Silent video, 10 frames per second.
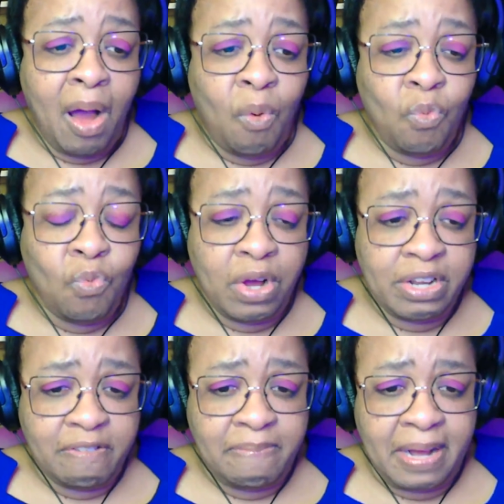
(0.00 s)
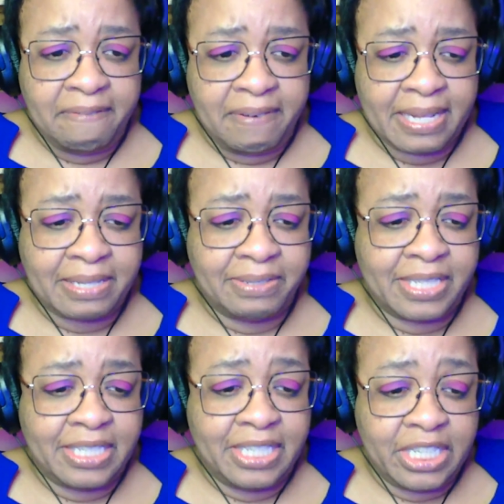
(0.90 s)
One of my father's
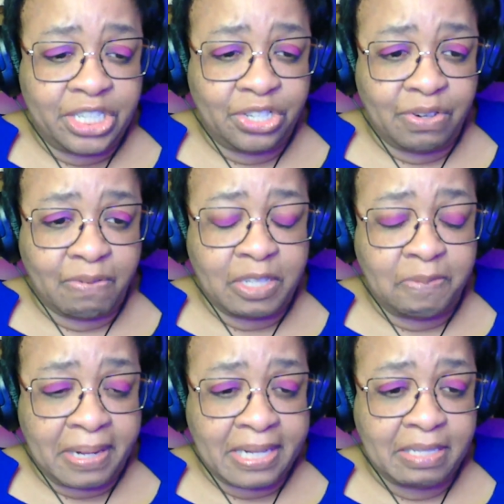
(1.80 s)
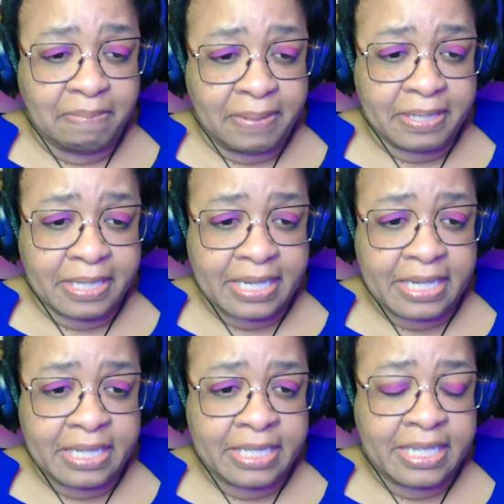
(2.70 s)
additional
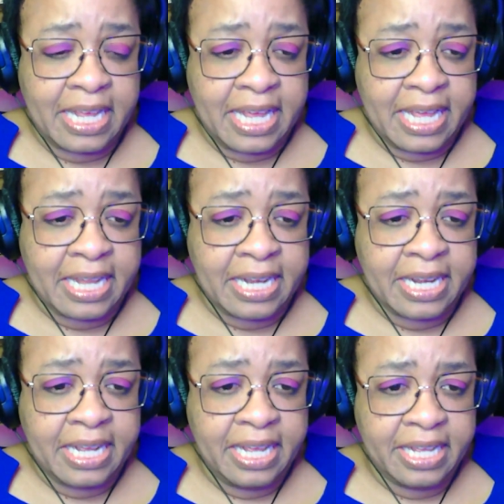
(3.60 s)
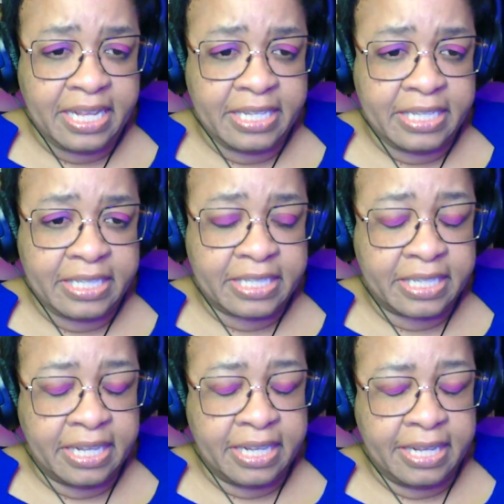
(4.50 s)
responsibilities in his
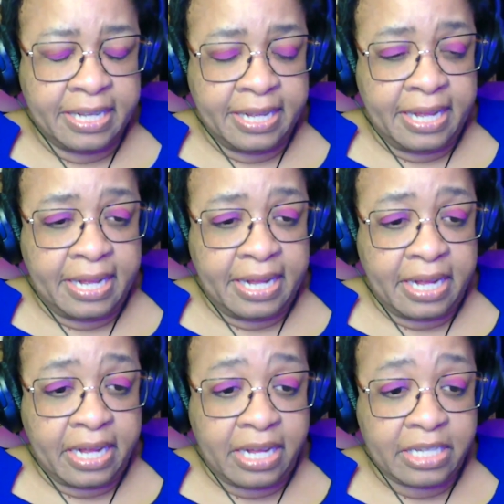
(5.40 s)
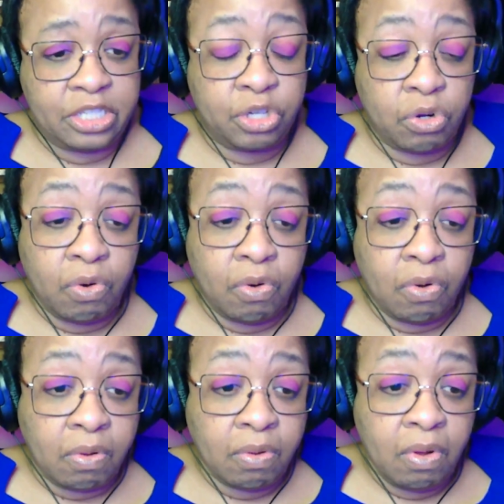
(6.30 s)

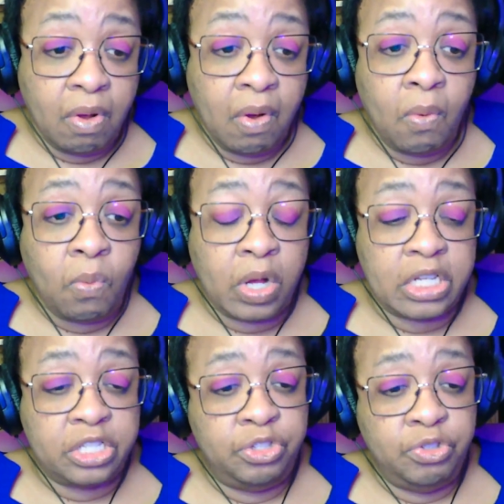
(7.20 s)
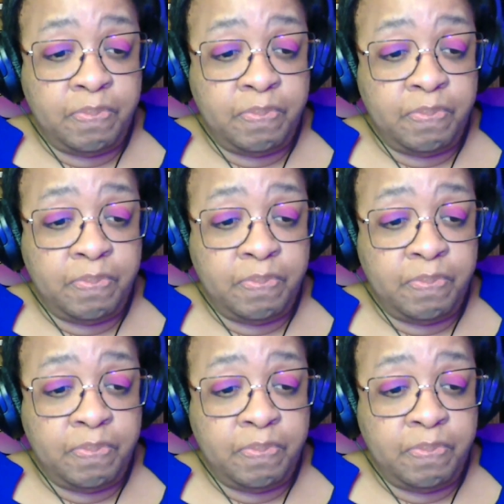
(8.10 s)
school was to